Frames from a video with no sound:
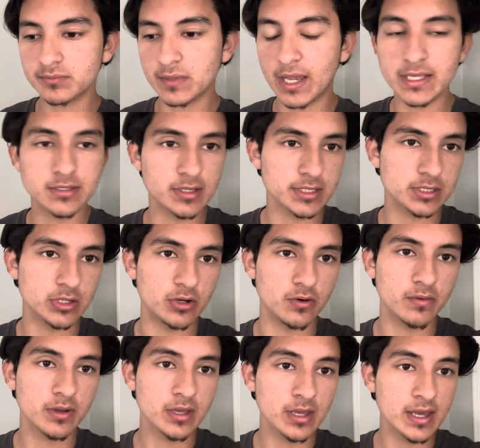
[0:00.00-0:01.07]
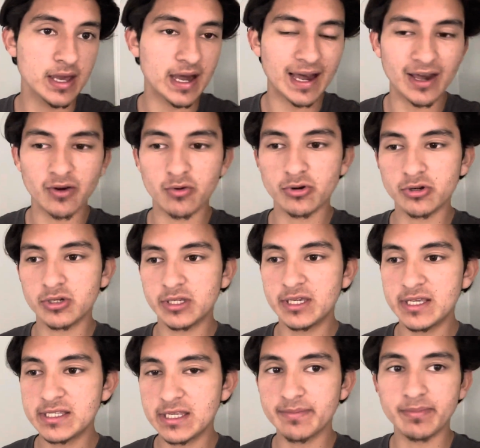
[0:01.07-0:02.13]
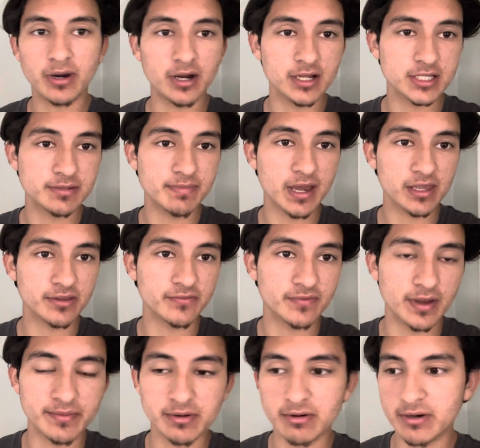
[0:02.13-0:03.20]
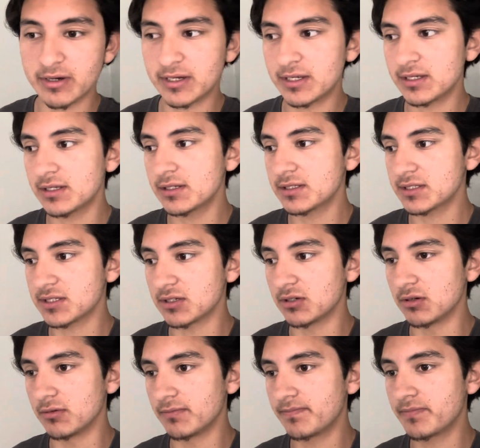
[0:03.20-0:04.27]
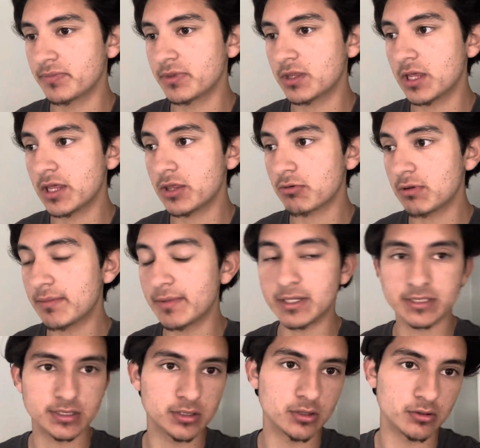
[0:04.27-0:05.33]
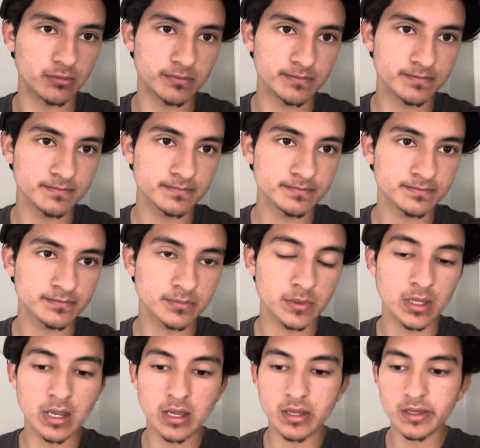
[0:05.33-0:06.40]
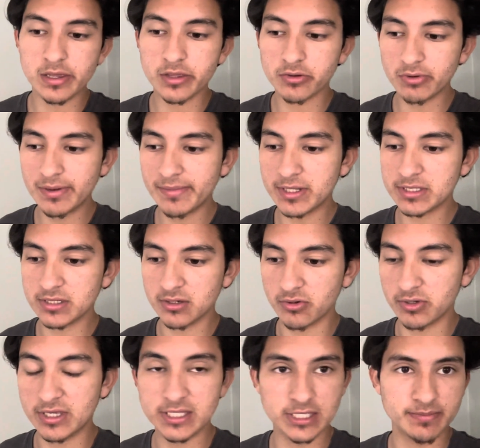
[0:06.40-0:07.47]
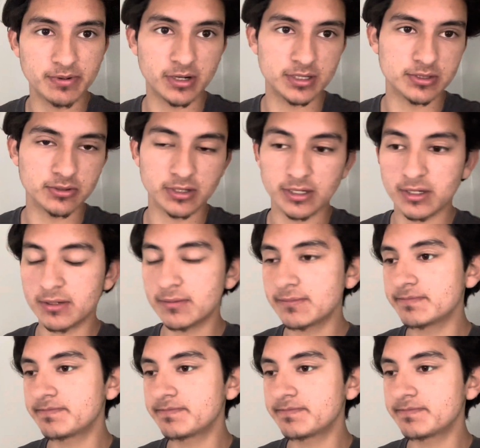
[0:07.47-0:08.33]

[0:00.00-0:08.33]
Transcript: as you guys know, I ordered Yeezy Pods back in February, so three months ago. Three months ago, Yeezy Pods, okay?